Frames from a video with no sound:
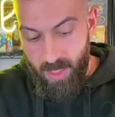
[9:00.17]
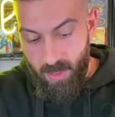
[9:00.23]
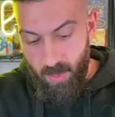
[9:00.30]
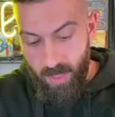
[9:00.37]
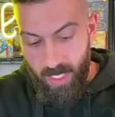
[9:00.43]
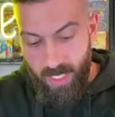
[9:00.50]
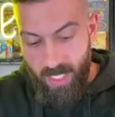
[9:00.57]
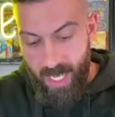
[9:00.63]

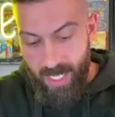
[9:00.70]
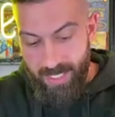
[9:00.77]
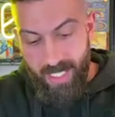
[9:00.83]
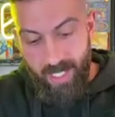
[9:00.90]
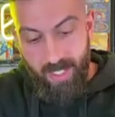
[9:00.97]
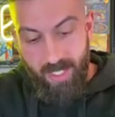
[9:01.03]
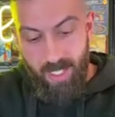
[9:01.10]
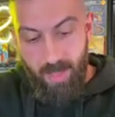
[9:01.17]
one, again, it's not
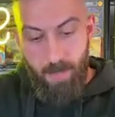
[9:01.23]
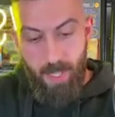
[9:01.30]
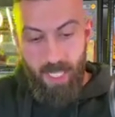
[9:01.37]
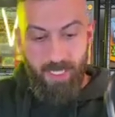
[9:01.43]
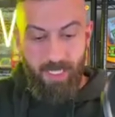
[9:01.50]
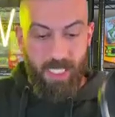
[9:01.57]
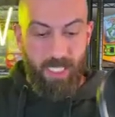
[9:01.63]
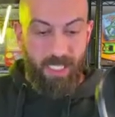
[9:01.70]
going to hit a
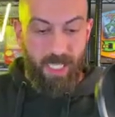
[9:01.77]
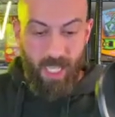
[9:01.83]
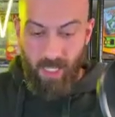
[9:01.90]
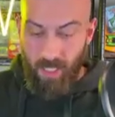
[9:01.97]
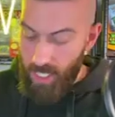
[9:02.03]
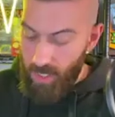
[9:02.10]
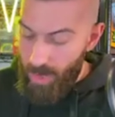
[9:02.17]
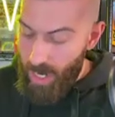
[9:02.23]
PSA 10,
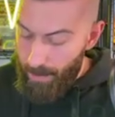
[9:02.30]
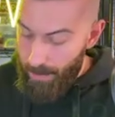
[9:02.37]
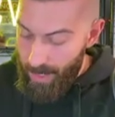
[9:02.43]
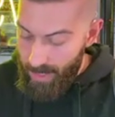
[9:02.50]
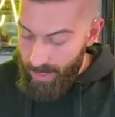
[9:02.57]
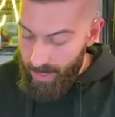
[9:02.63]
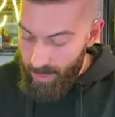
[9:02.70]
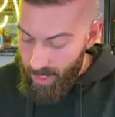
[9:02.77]
in my
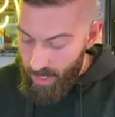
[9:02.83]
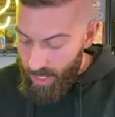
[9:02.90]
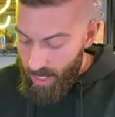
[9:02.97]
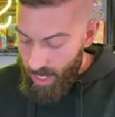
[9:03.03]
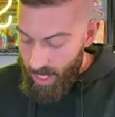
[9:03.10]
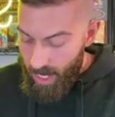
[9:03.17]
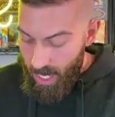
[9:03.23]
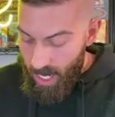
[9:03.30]
opinion.
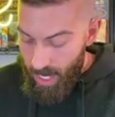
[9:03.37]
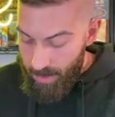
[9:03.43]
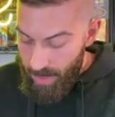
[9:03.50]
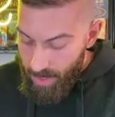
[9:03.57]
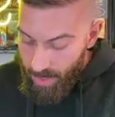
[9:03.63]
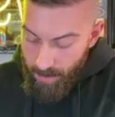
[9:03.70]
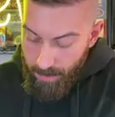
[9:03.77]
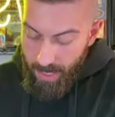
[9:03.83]
Um,
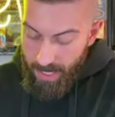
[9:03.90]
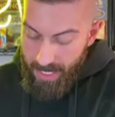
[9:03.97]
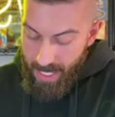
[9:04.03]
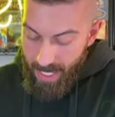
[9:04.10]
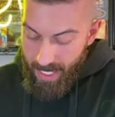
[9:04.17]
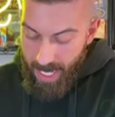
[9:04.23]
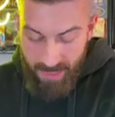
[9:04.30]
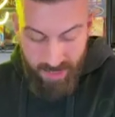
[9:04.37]
but yeah,
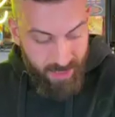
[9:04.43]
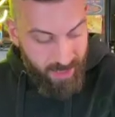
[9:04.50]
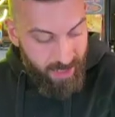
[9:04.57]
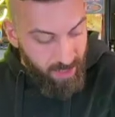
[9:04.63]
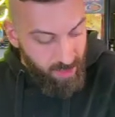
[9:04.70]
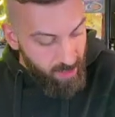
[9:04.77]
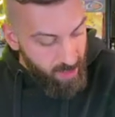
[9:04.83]
guys, still an